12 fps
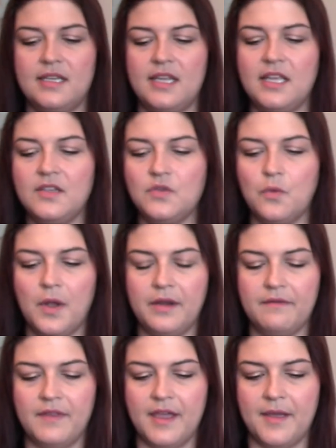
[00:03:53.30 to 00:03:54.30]
each one
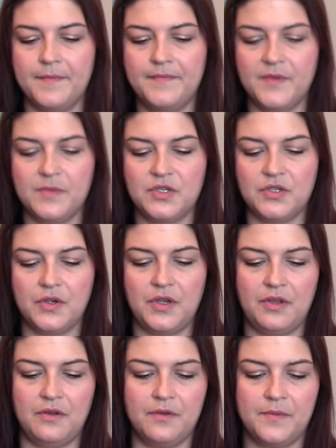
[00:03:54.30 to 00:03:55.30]
of them, let me show
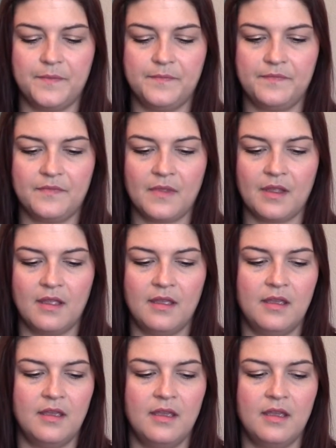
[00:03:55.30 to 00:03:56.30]
you,
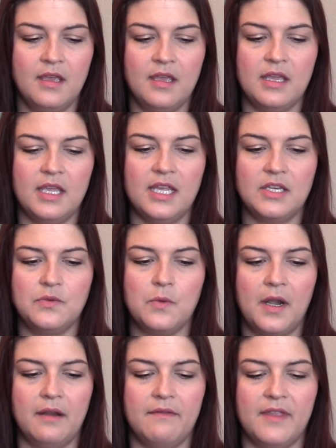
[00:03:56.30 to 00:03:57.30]
each
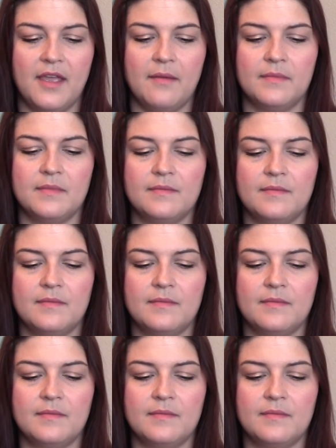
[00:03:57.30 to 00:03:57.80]
one of them